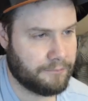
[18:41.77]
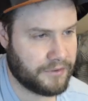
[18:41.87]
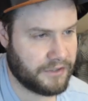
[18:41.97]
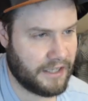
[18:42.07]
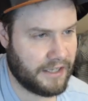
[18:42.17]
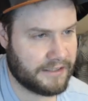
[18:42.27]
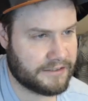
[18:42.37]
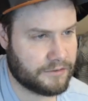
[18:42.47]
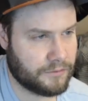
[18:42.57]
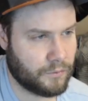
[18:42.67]

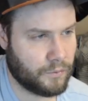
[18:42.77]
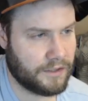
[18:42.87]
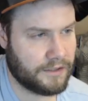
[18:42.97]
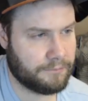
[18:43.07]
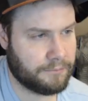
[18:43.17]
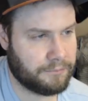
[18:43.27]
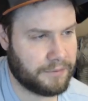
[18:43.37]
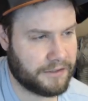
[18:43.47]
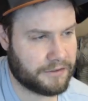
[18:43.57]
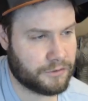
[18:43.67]
Plus when
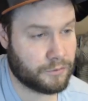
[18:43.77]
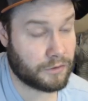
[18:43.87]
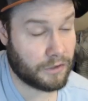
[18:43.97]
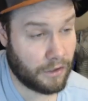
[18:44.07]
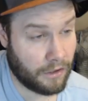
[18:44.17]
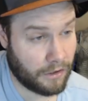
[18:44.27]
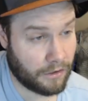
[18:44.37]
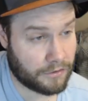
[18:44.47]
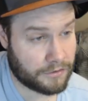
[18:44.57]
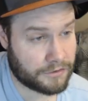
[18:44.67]
player 2
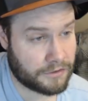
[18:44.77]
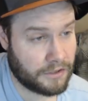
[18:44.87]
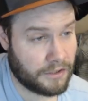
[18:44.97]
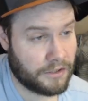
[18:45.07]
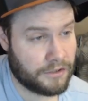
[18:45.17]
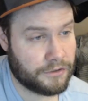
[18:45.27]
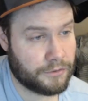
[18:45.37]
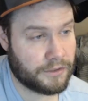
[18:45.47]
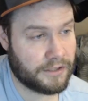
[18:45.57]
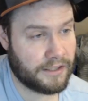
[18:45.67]
calls,
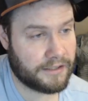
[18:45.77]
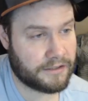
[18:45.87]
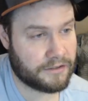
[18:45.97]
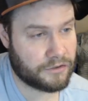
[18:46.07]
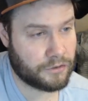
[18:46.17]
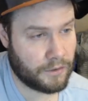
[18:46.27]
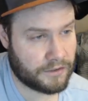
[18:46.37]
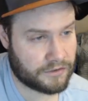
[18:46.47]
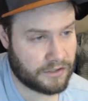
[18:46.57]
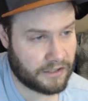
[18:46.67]
you get
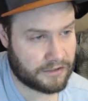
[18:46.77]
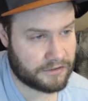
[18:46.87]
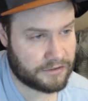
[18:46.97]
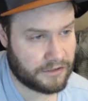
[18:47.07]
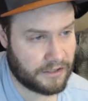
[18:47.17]
$200